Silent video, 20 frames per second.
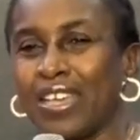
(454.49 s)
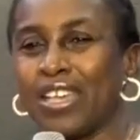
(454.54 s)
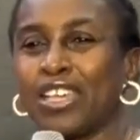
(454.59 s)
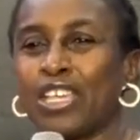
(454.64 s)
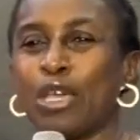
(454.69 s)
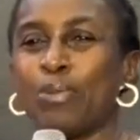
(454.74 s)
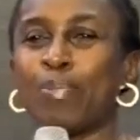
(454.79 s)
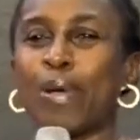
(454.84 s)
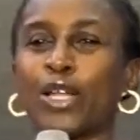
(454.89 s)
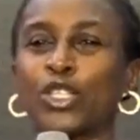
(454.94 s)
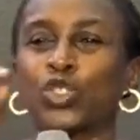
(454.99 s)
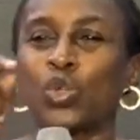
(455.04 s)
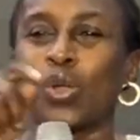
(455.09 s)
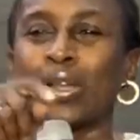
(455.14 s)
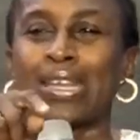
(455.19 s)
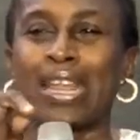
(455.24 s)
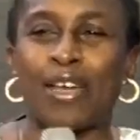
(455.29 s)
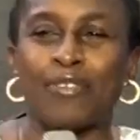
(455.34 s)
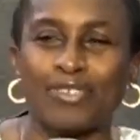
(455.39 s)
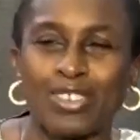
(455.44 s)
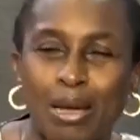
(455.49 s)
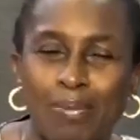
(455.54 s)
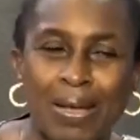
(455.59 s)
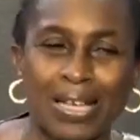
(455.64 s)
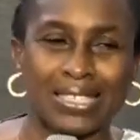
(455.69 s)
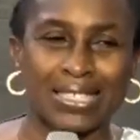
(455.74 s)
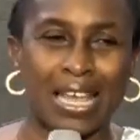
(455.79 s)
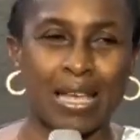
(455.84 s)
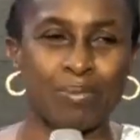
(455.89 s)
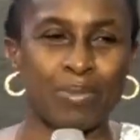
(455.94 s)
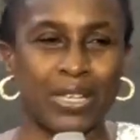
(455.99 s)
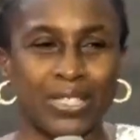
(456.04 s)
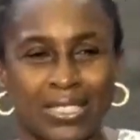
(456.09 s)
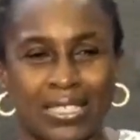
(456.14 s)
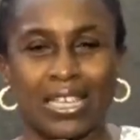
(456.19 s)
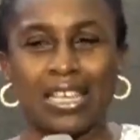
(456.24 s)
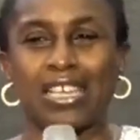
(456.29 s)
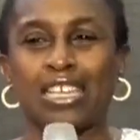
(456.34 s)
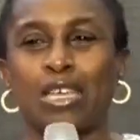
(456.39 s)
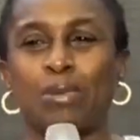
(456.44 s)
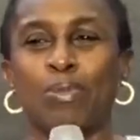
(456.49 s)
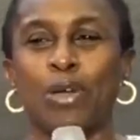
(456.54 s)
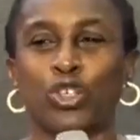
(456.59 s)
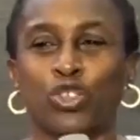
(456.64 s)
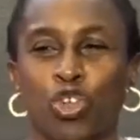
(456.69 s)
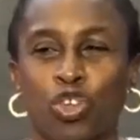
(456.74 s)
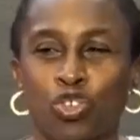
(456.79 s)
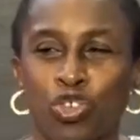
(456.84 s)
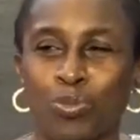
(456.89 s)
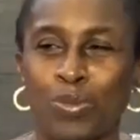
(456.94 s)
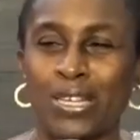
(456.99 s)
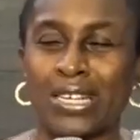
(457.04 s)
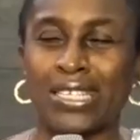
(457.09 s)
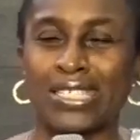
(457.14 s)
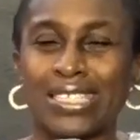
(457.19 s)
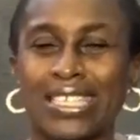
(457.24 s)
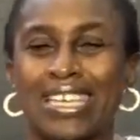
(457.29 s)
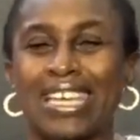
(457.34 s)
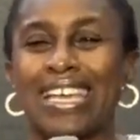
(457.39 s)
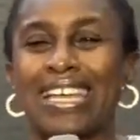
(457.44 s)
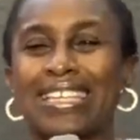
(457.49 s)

He mentioned lifetime assignment. He mentioned humility.